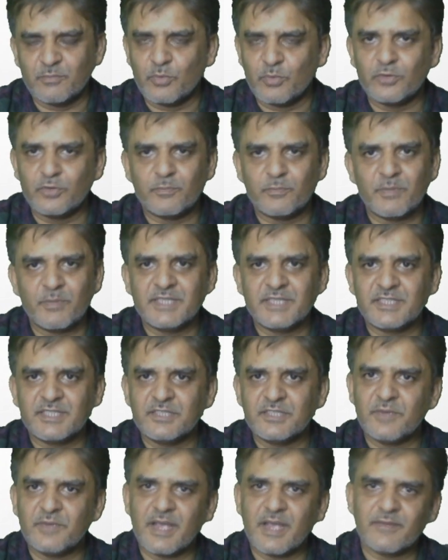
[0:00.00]
Both
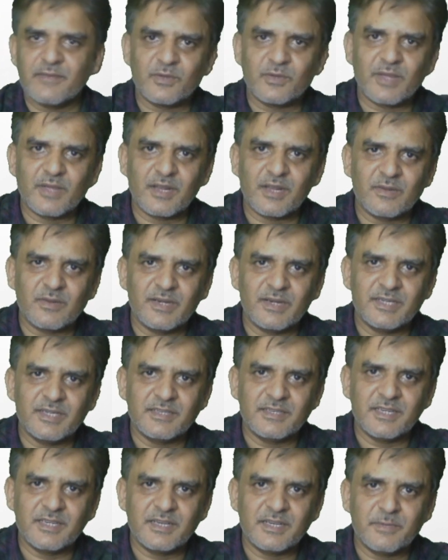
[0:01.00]
places we have to calculate the
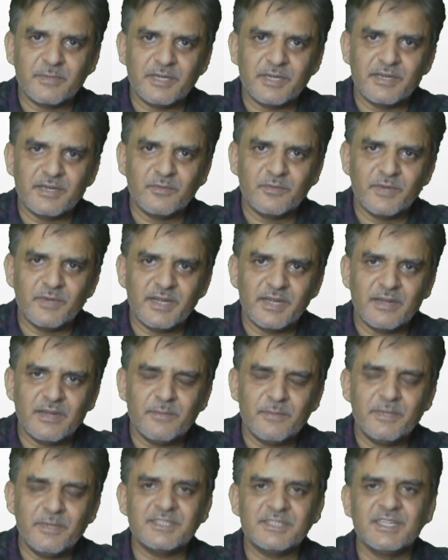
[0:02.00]
recommended weight
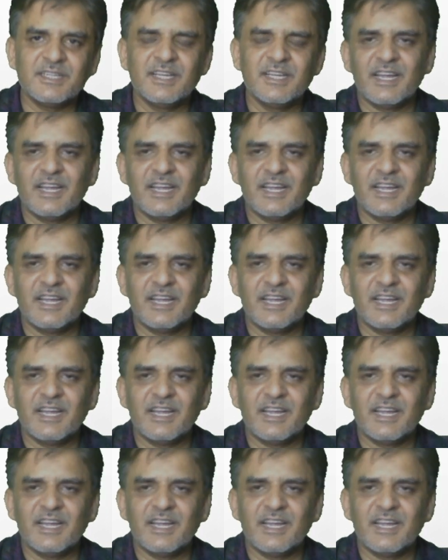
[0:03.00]
limits.